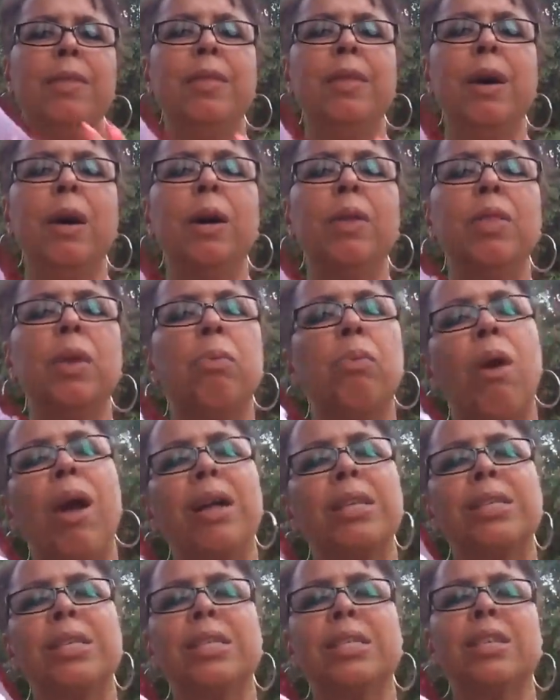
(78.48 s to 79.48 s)
The
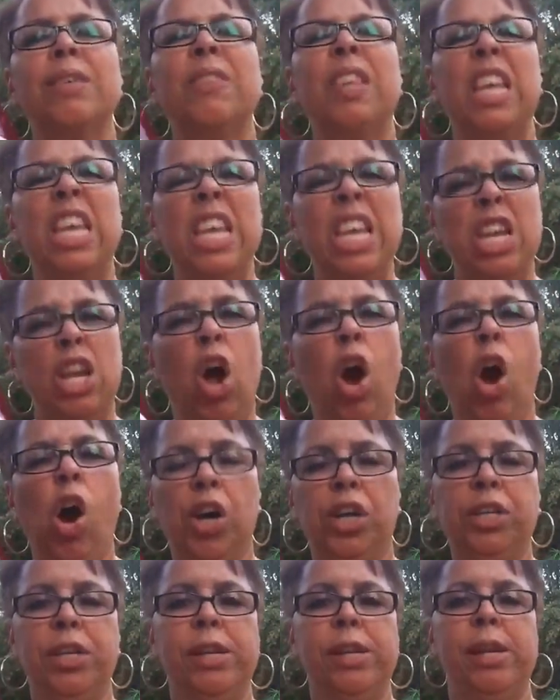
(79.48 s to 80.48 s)
process of the heat
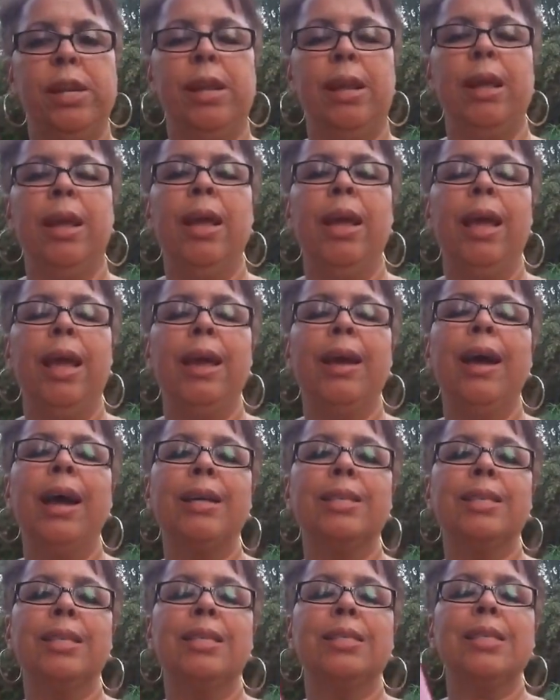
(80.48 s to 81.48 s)
hardened it. And
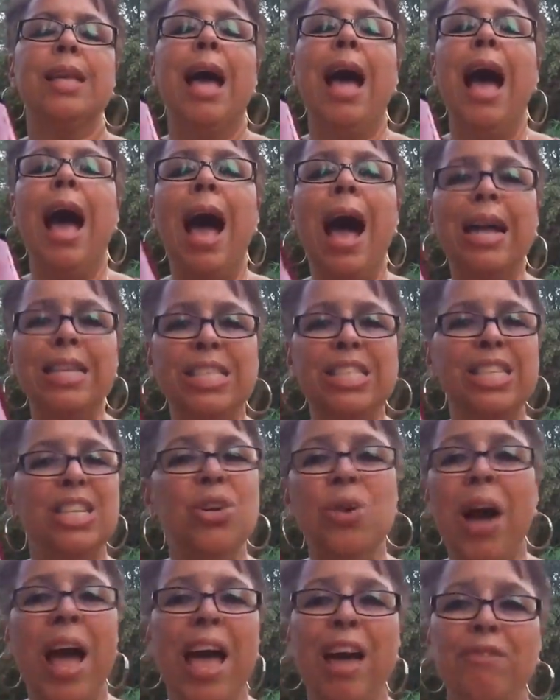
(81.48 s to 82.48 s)
God says, I
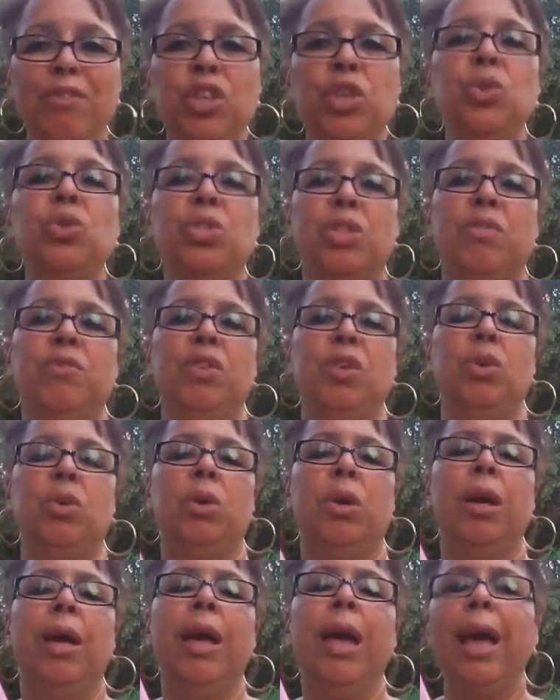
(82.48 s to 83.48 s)
still have use of you.
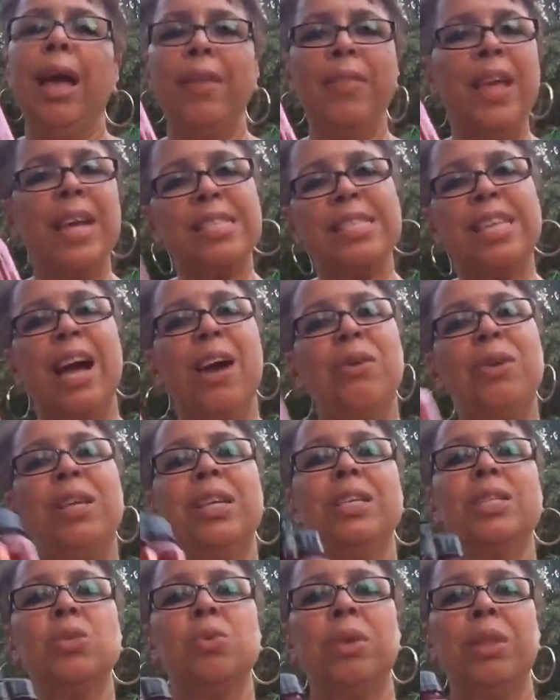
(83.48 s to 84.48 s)
And that's how
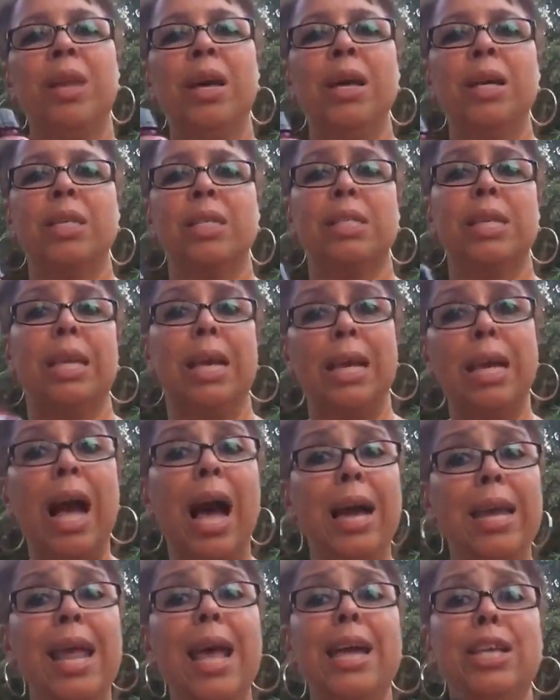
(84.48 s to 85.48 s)
He is with us.
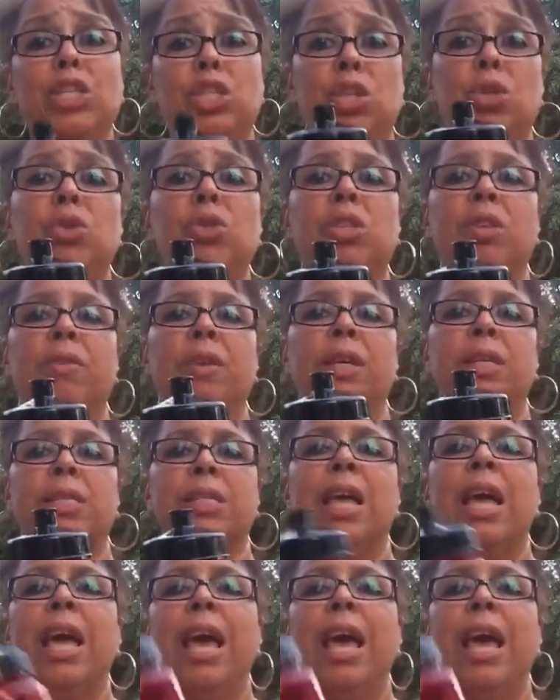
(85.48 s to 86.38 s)
God has use of us.